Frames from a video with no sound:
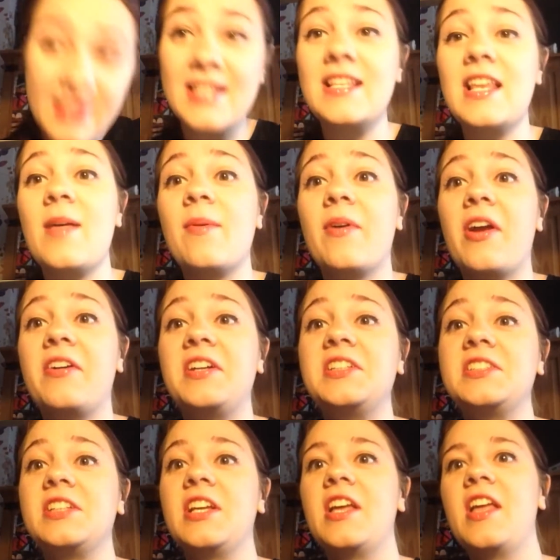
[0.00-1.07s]
These little
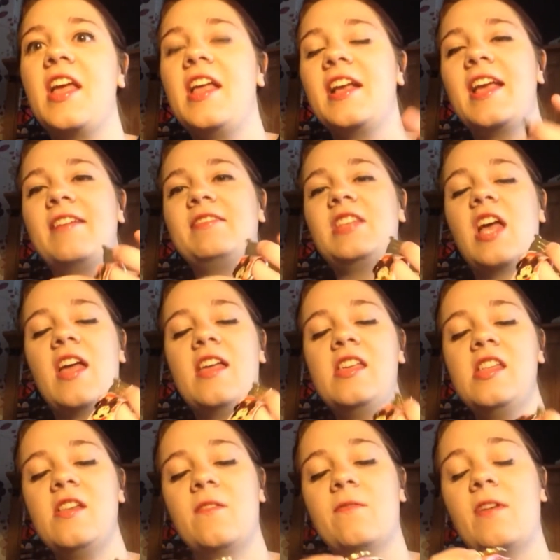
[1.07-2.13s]
fairies. It was
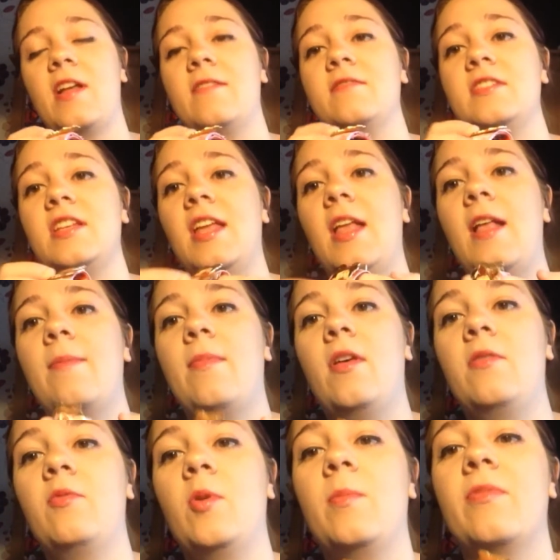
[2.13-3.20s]
hanging around in
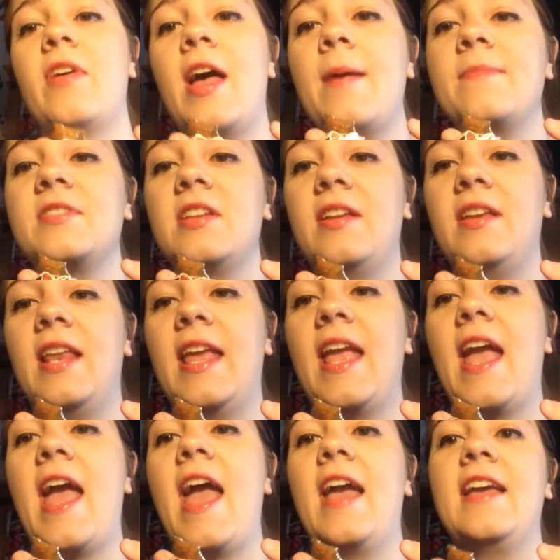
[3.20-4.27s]
my room for absolutely
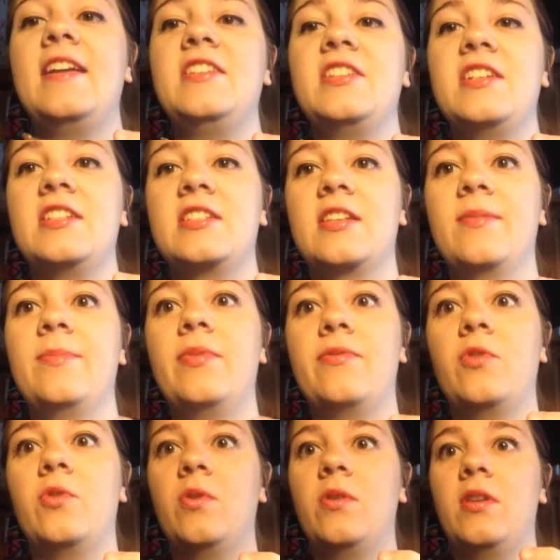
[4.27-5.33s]
ages
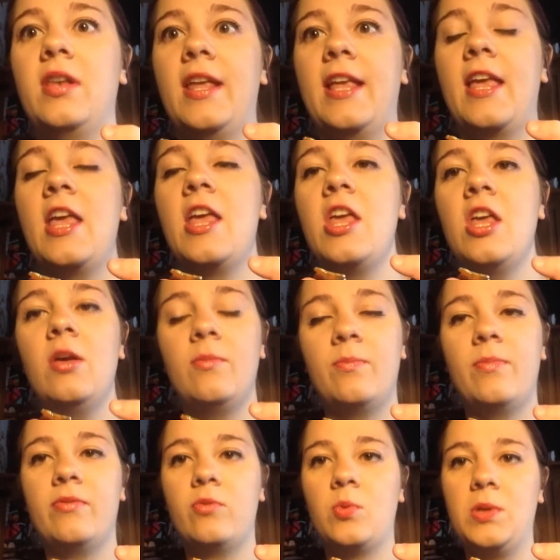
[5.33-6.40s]
before, like,
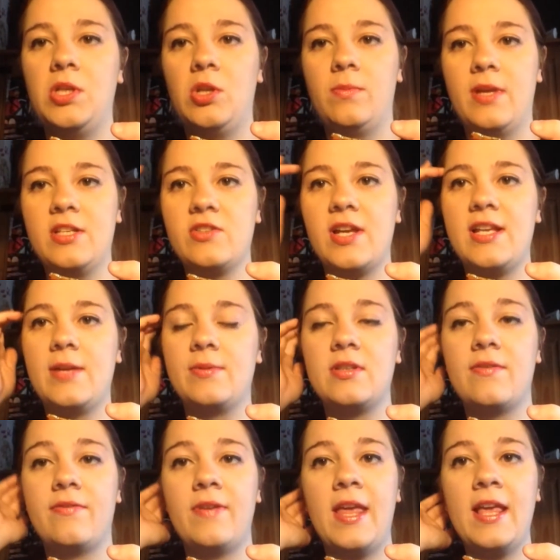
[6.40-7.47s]
before we knew pin shading was
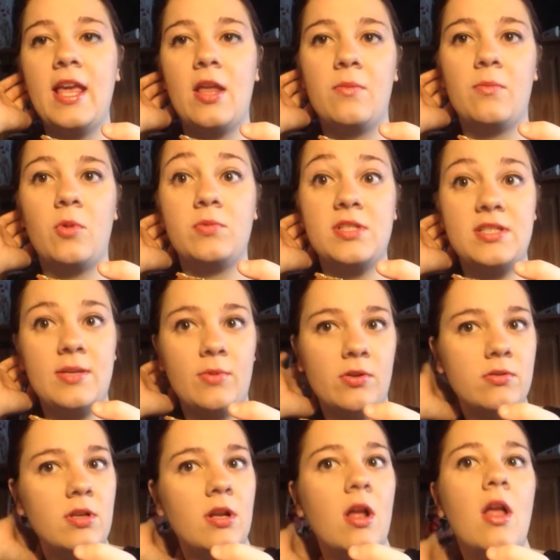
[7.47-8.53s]
a thing in Walt Disney
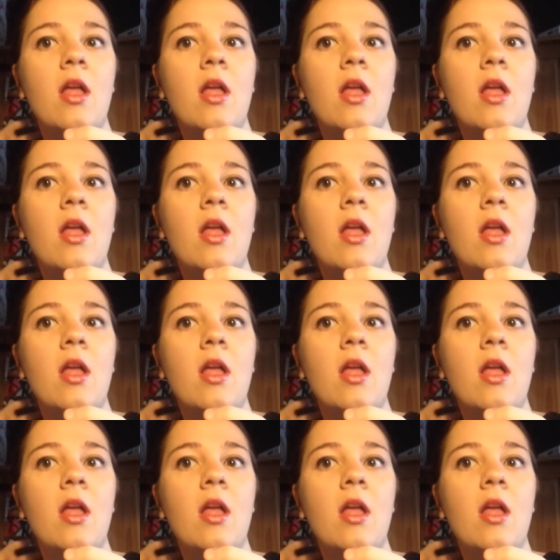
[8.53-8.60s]
World.